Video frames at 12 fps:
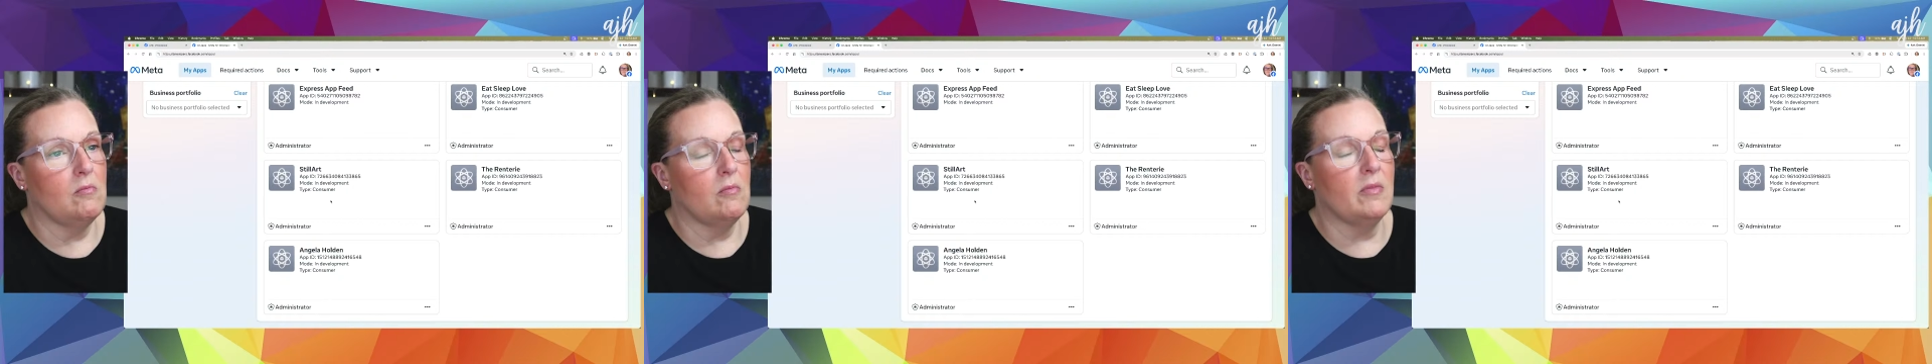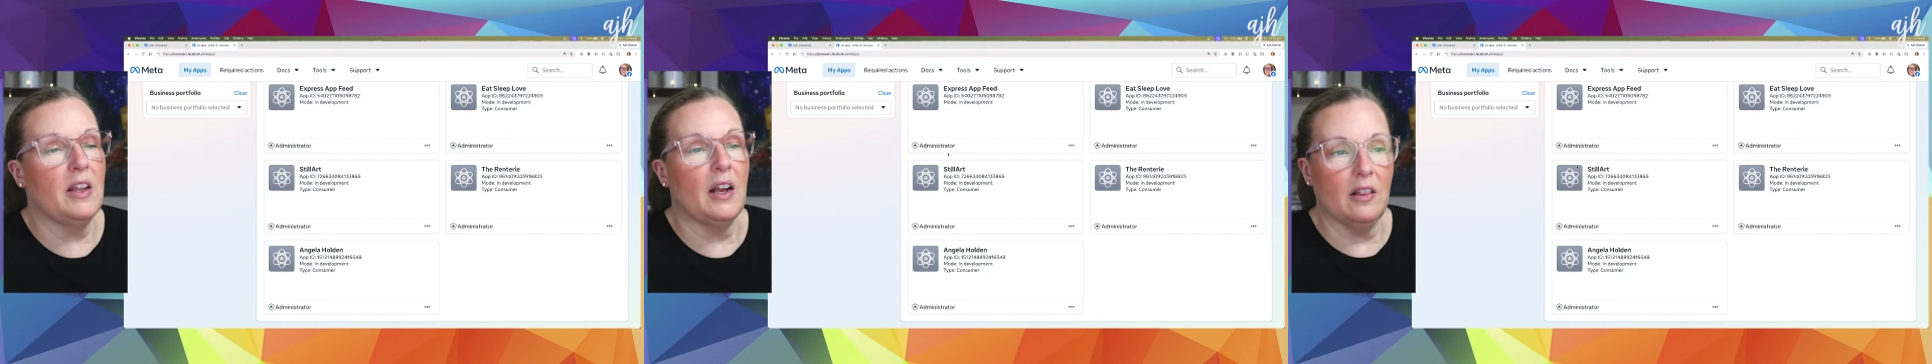
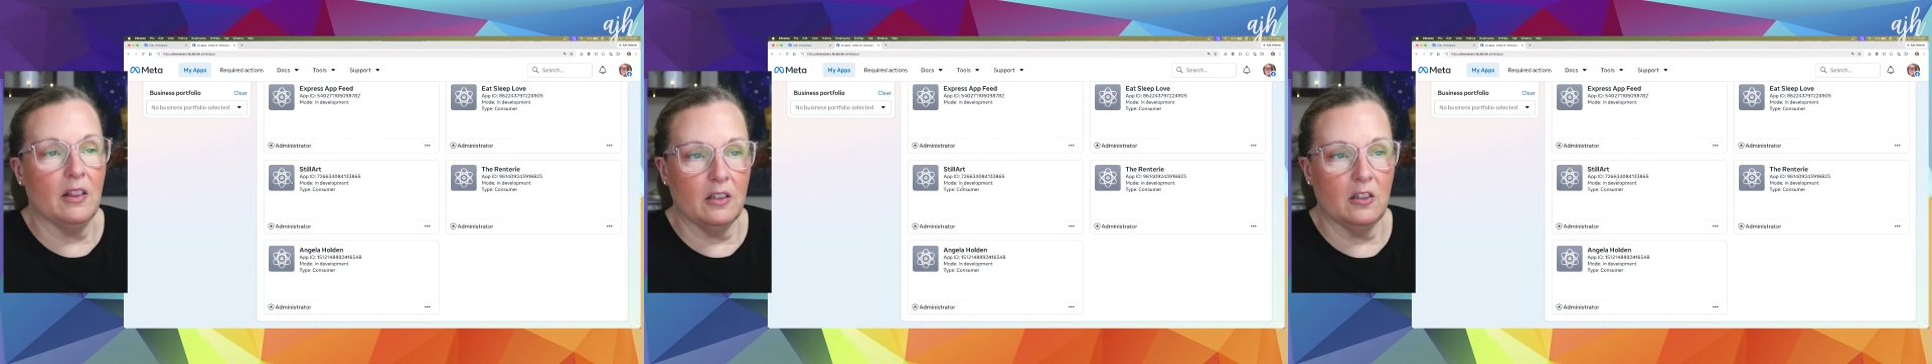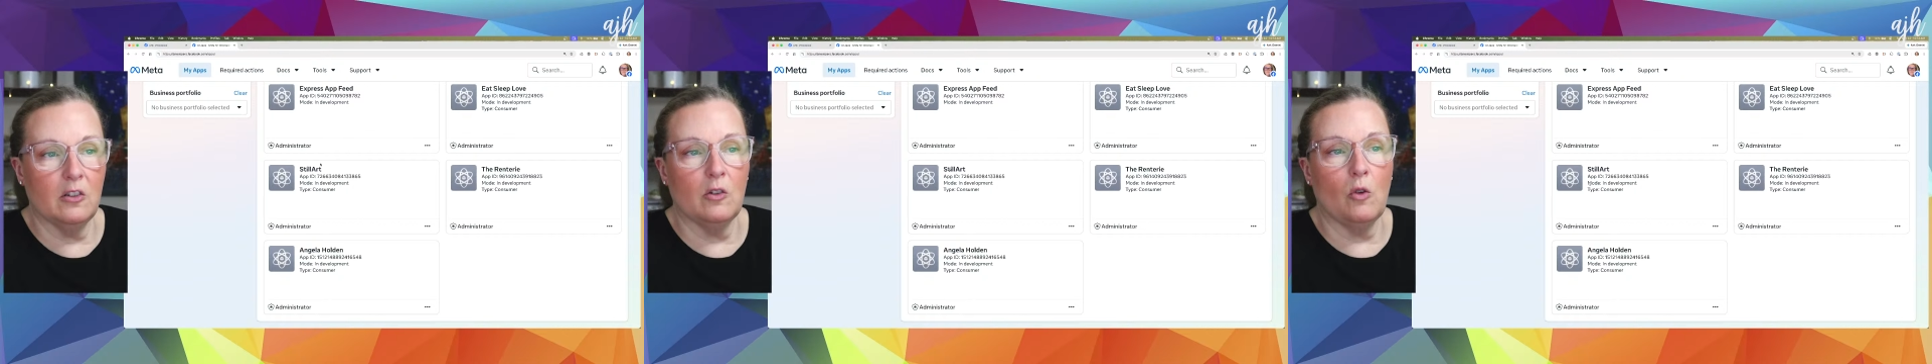Yeah, this
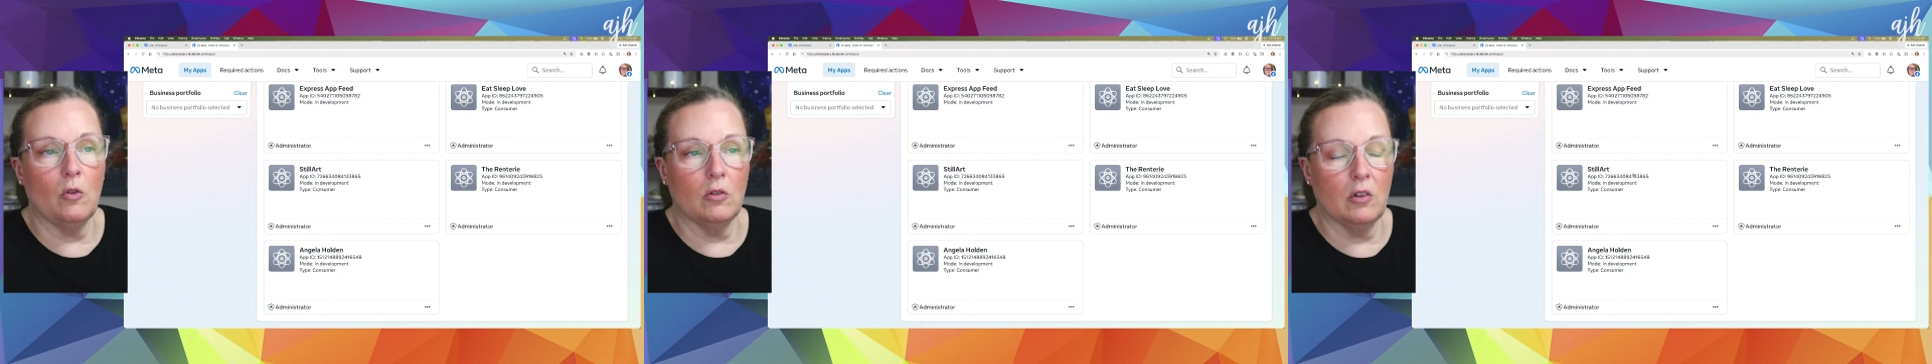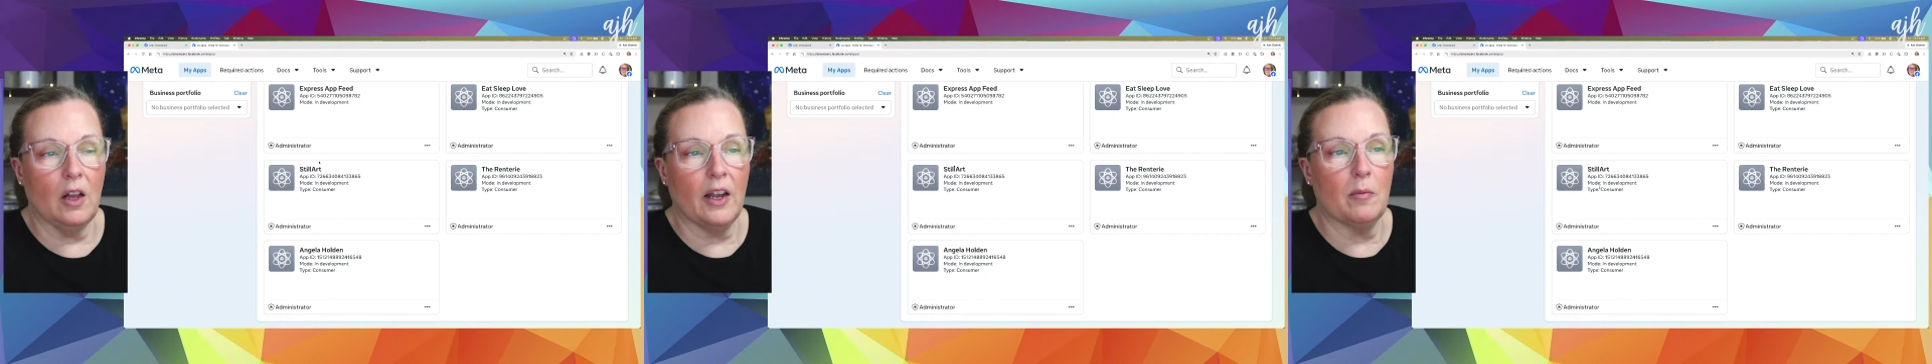is an old
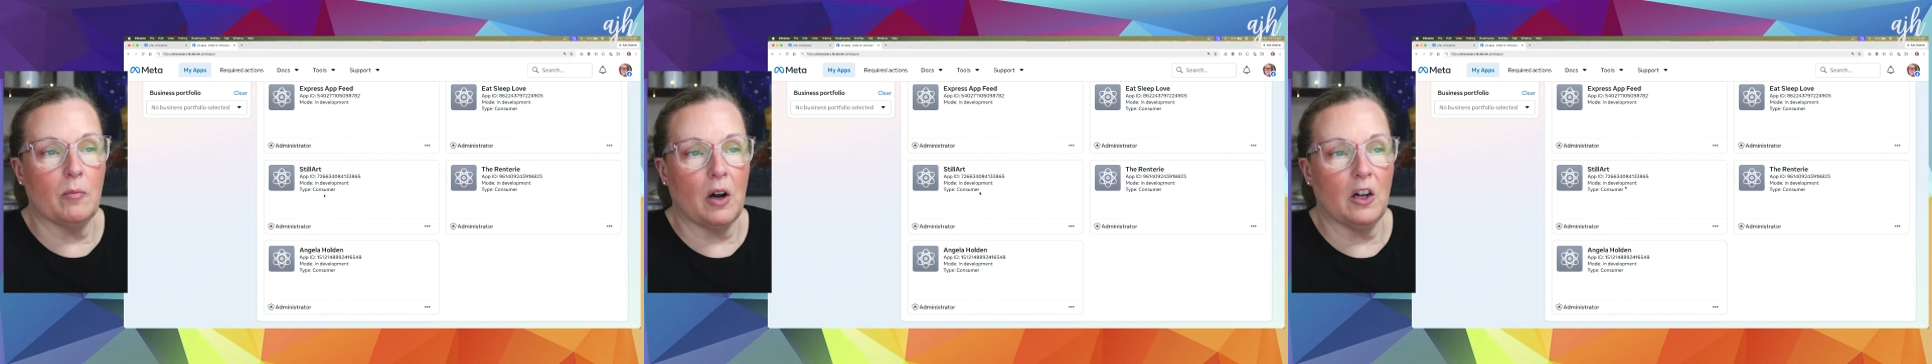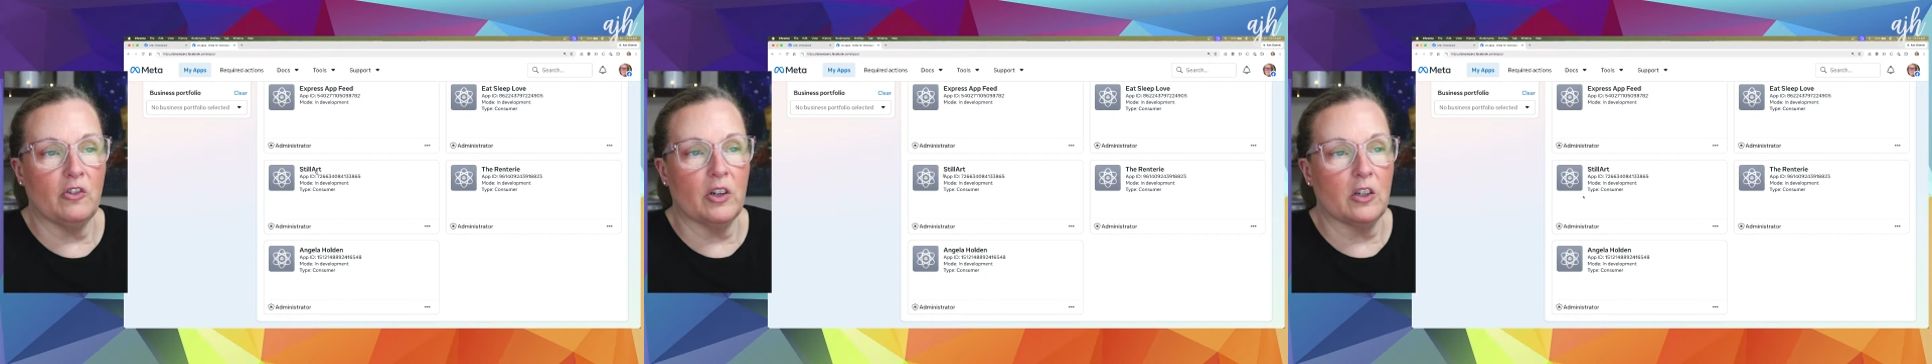client
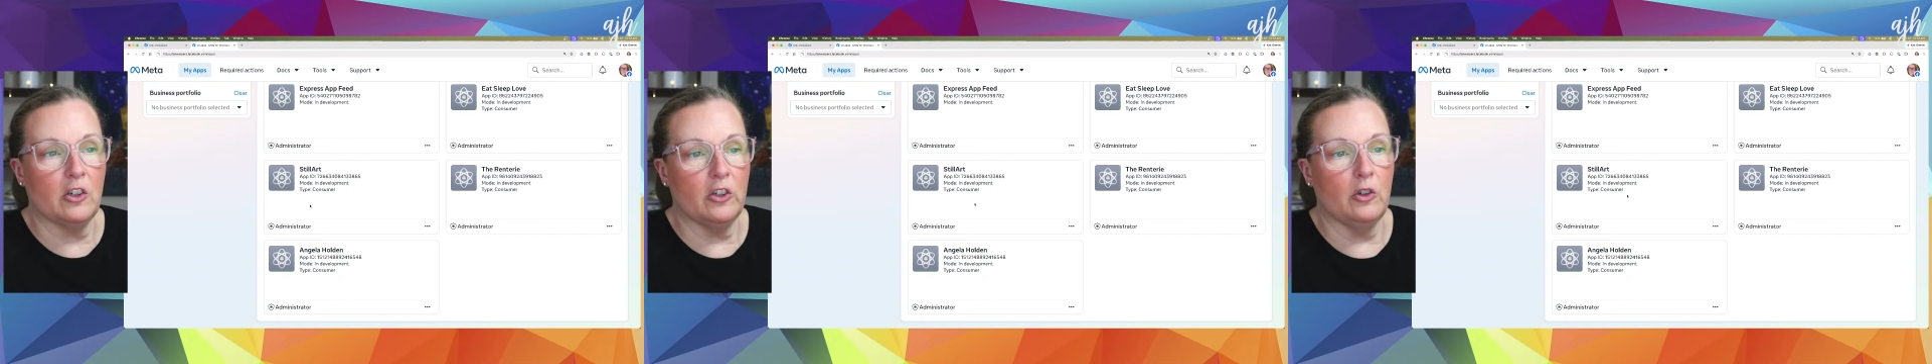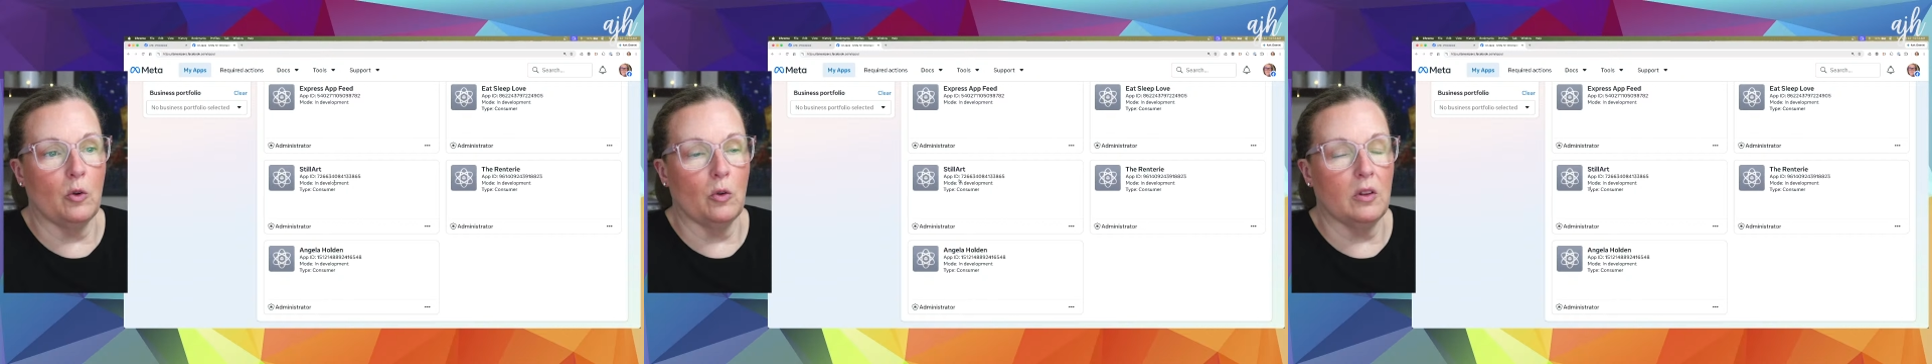project
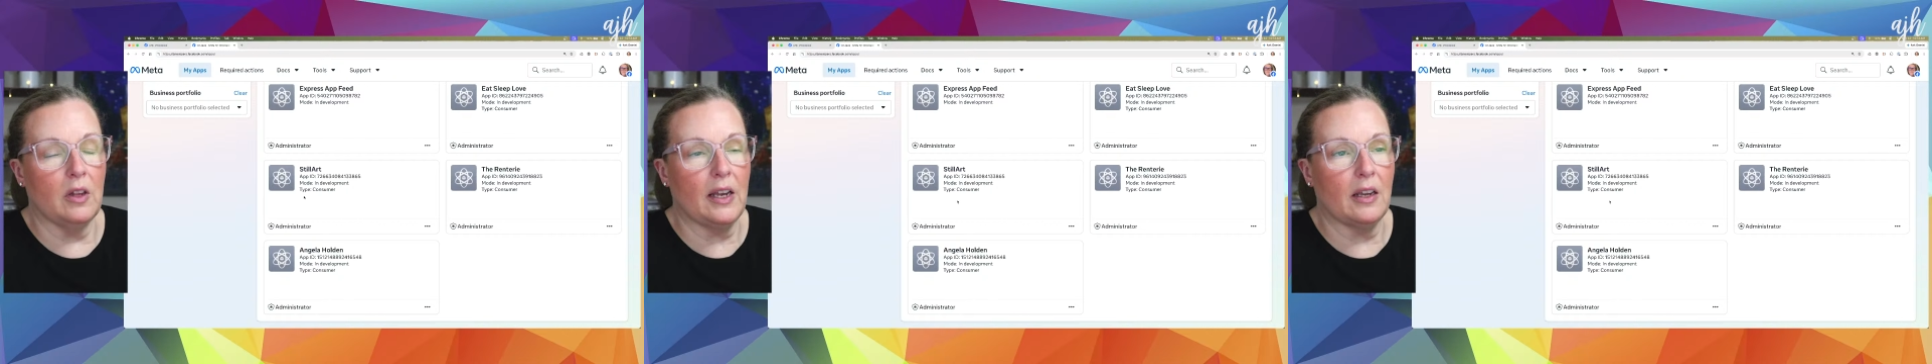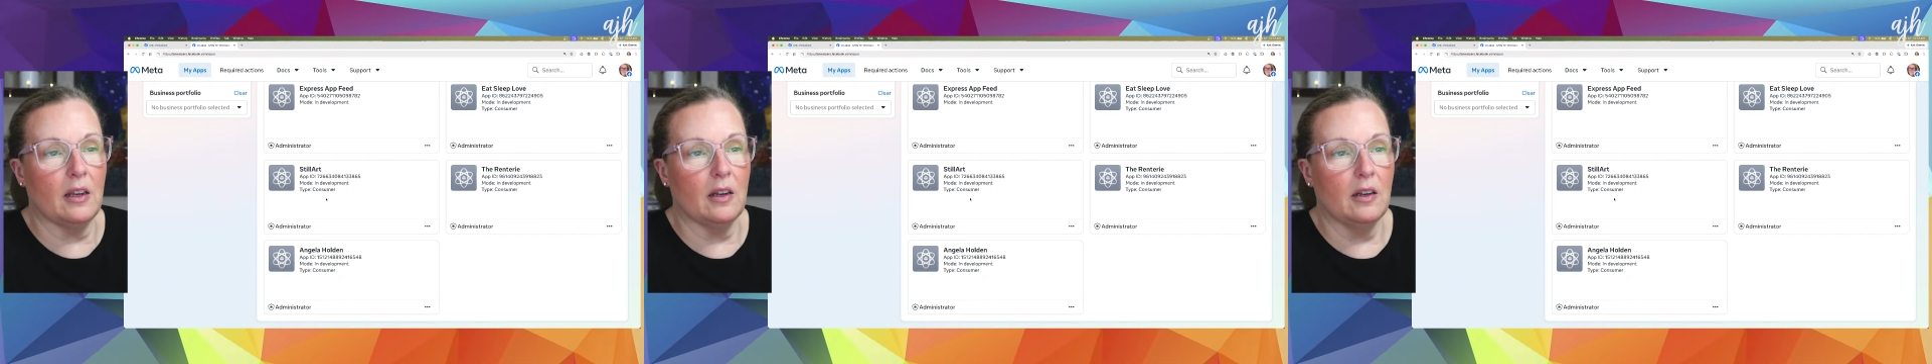too,
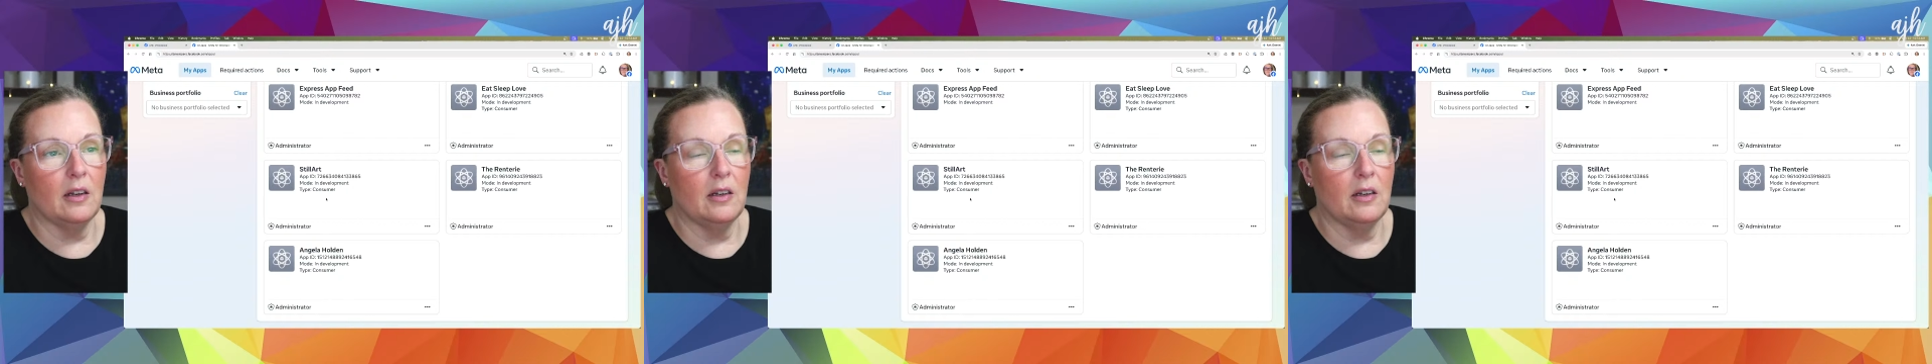like